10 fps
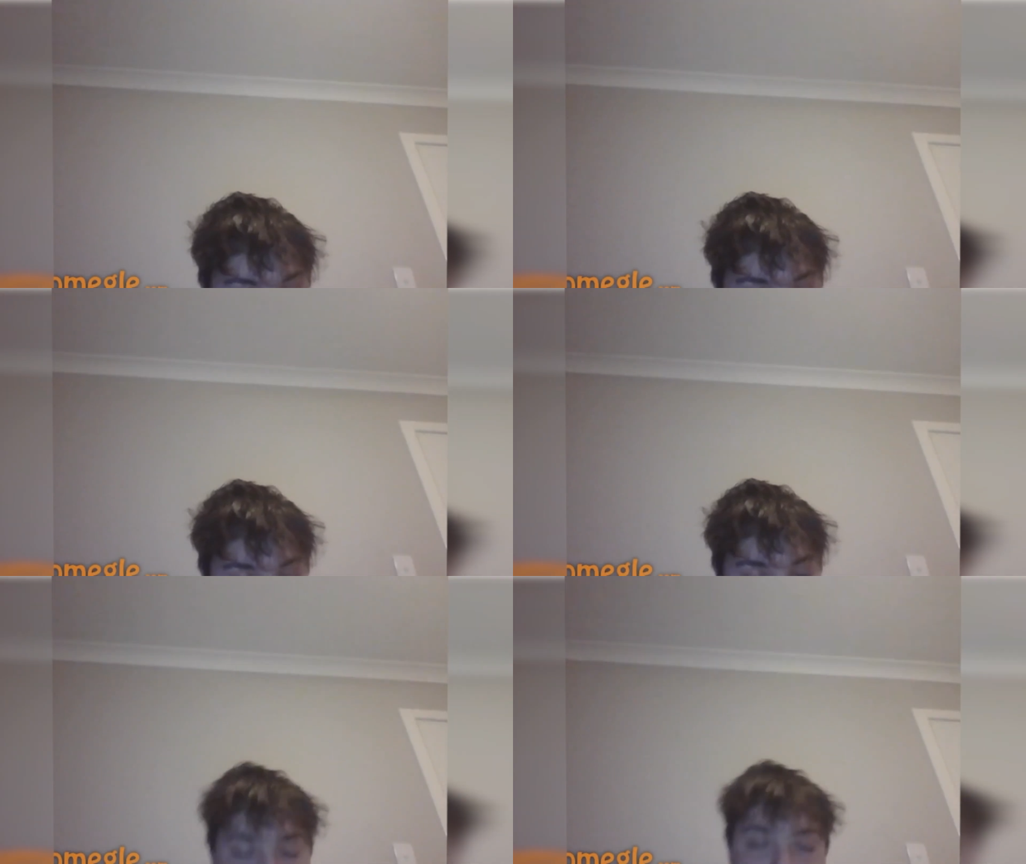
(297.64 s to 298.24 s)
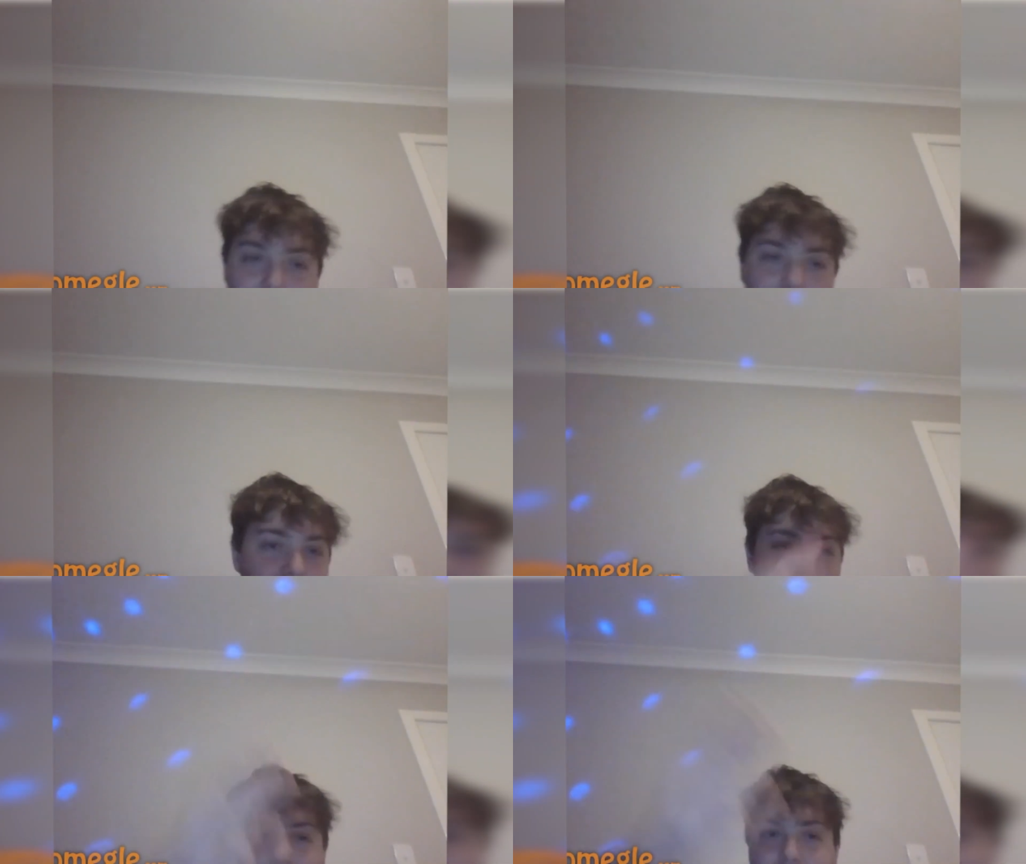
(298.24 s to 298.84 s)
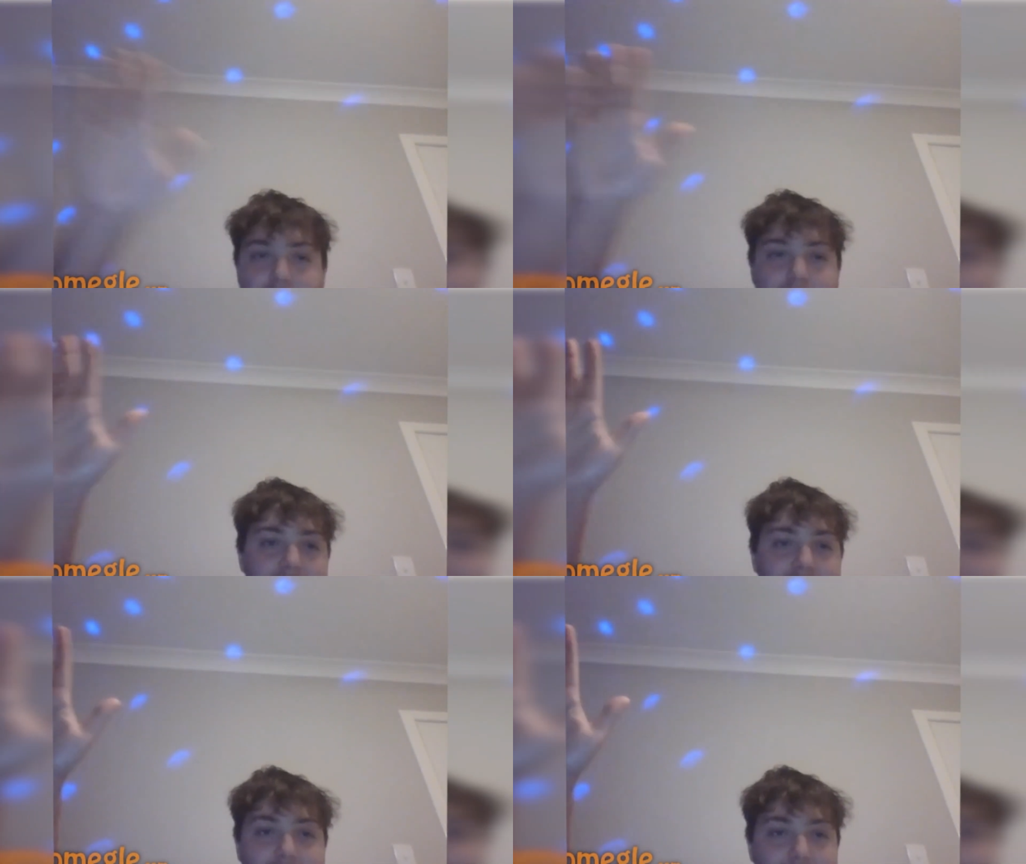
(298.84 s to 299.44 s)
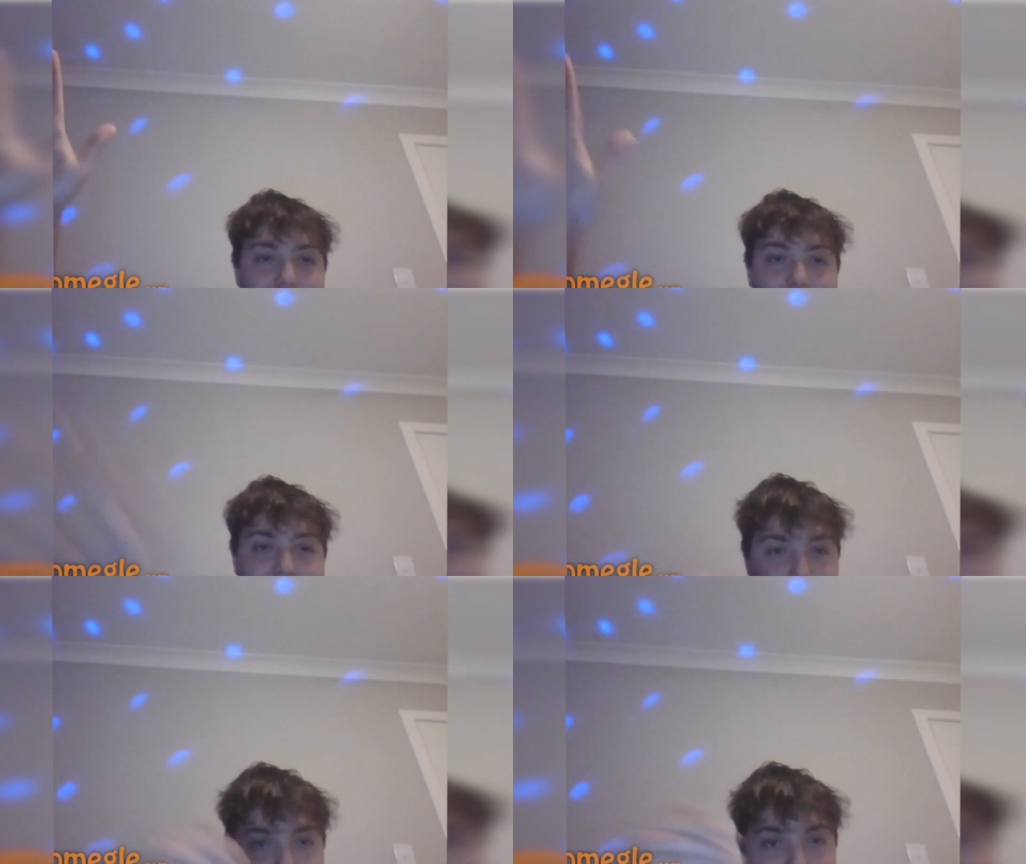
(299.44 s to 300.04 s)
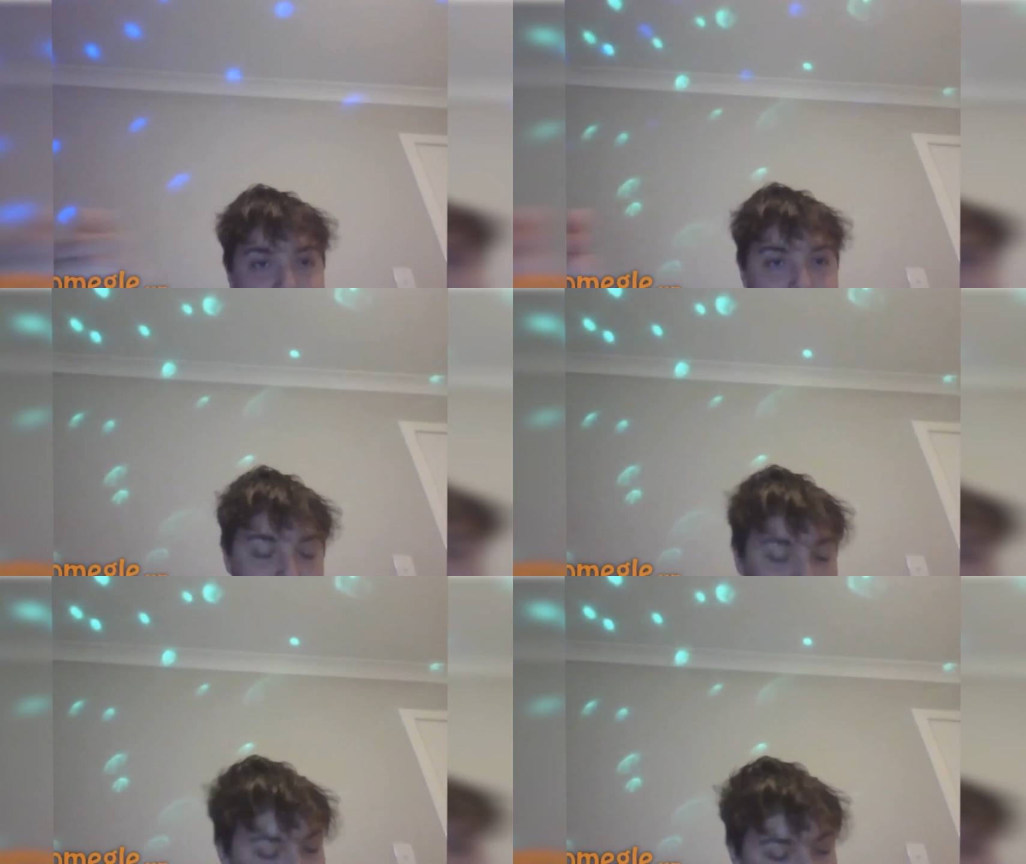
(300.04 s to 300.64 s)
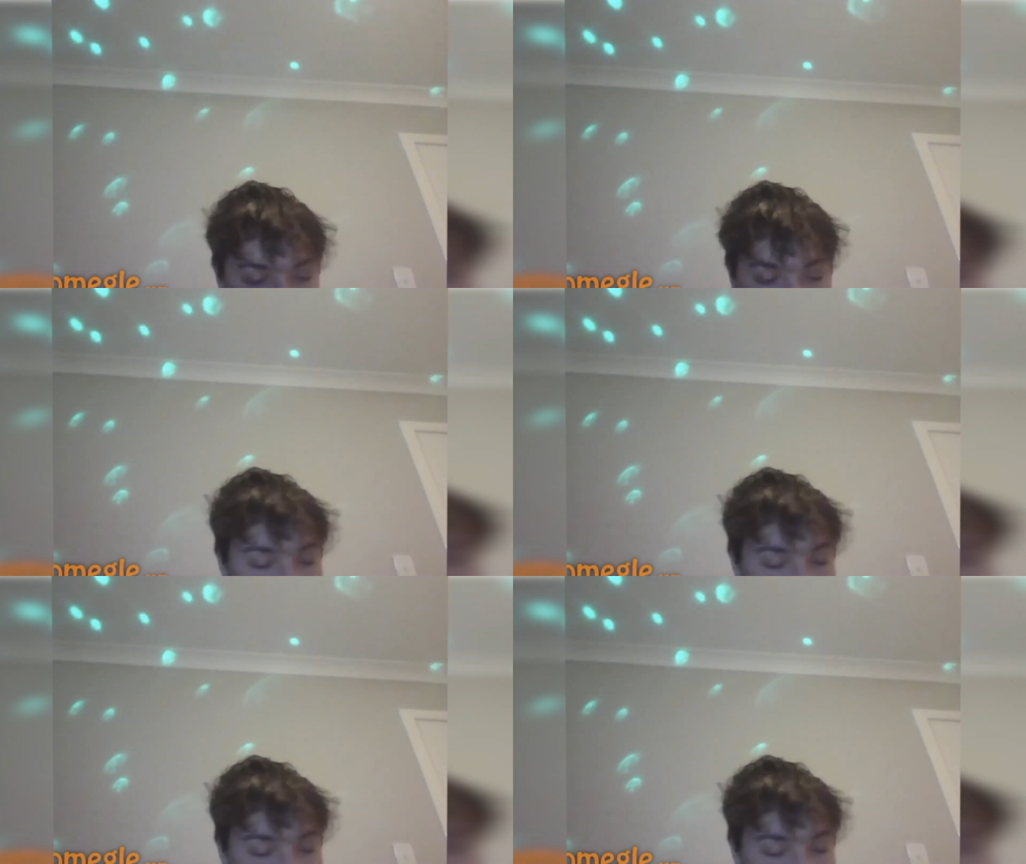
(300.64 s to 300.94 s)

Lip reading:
Nobody's mouth can be seen.